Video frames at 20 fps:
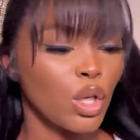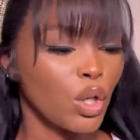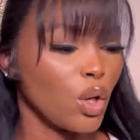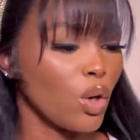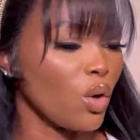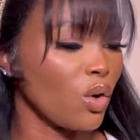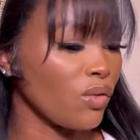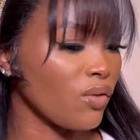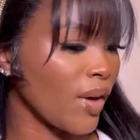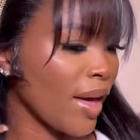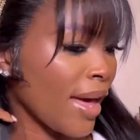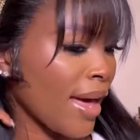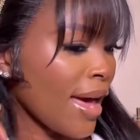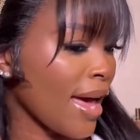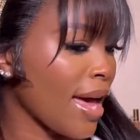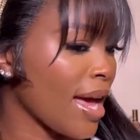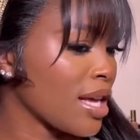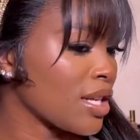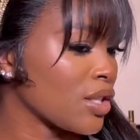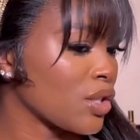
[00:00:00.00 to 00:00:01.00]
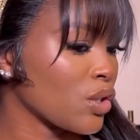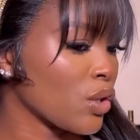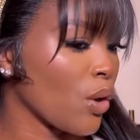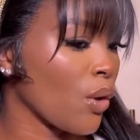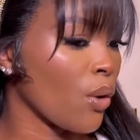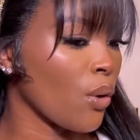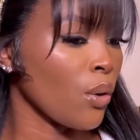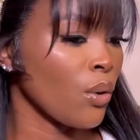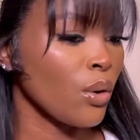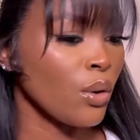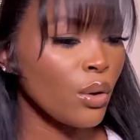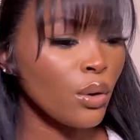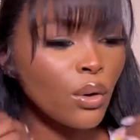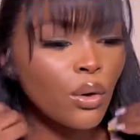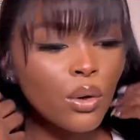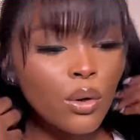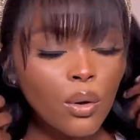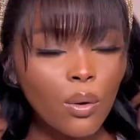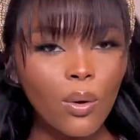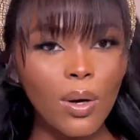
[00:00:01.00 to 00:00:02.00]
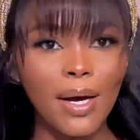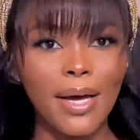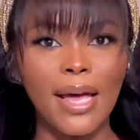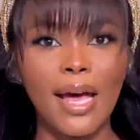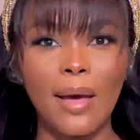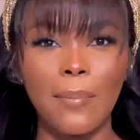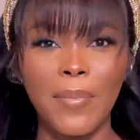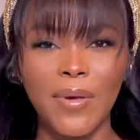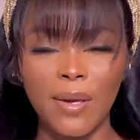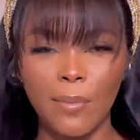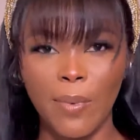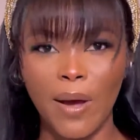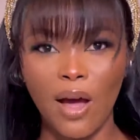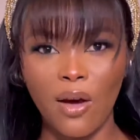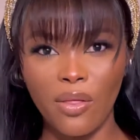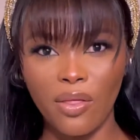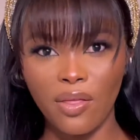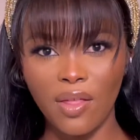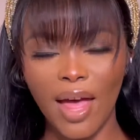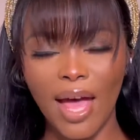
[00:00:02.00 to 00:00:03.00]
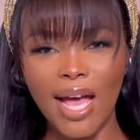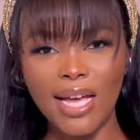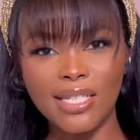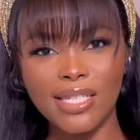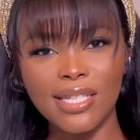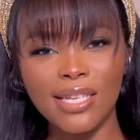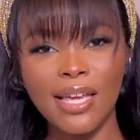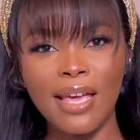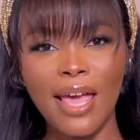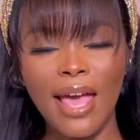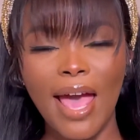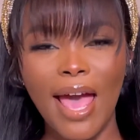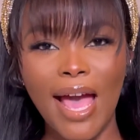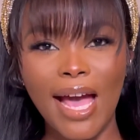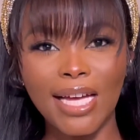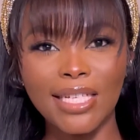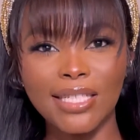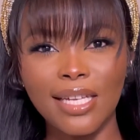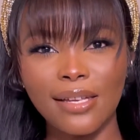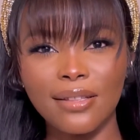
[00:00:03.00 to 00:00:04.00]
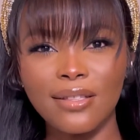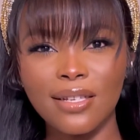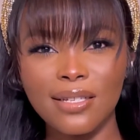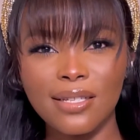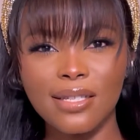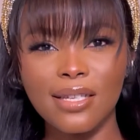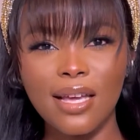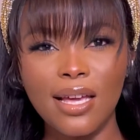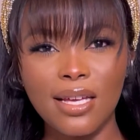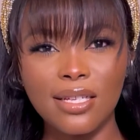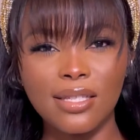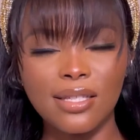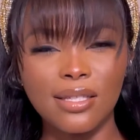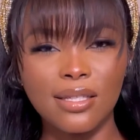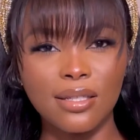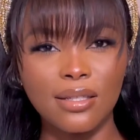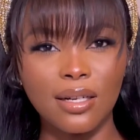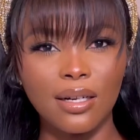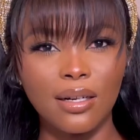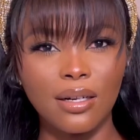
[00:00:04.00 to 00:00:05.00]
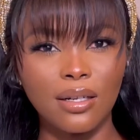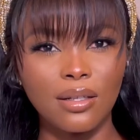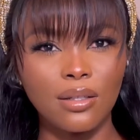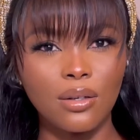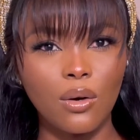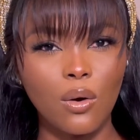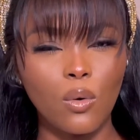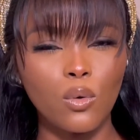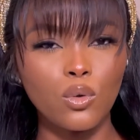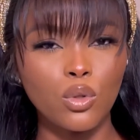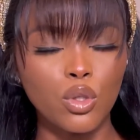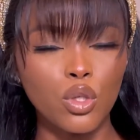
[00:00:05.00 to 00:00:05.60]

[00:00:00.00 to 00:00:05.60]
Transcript: of hair, so quite happy about that. And this is also